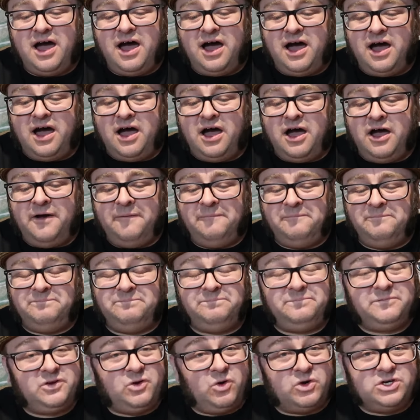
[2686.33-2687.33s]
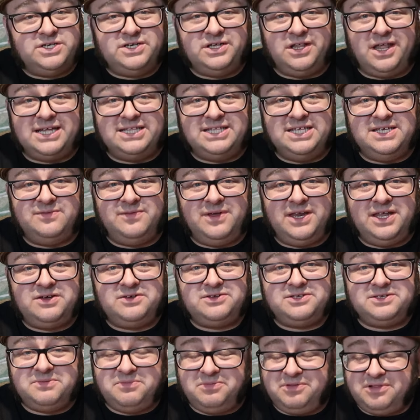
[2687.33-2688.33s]
Um, of course, if you like these
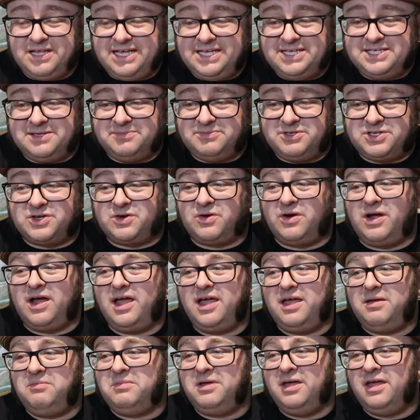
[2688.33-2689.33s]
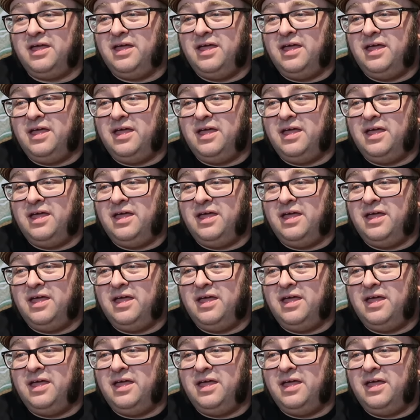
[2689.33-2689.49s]
videos, please subscribe.